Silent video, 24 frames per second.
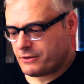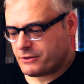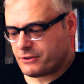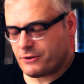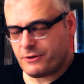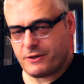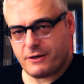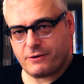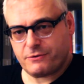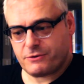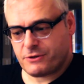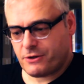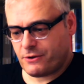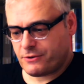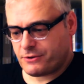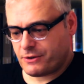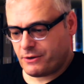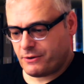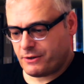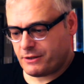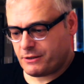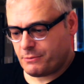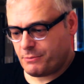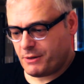So there's
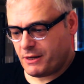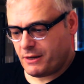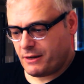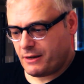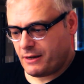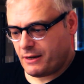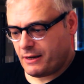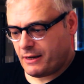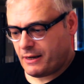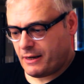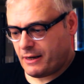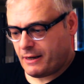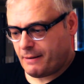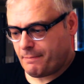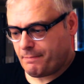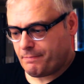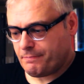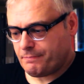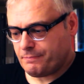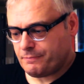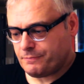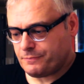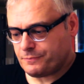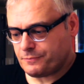not going to be,
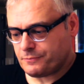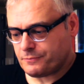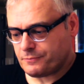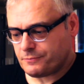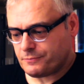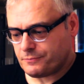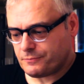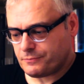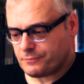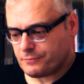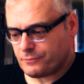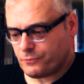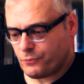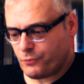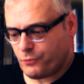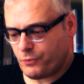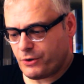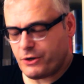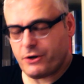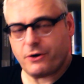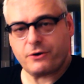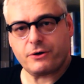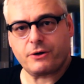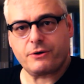
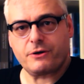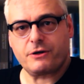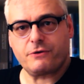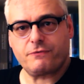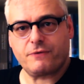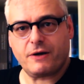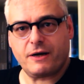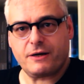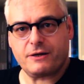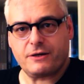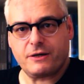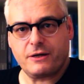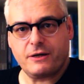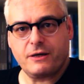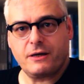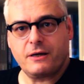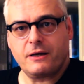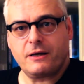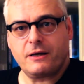we're not going to find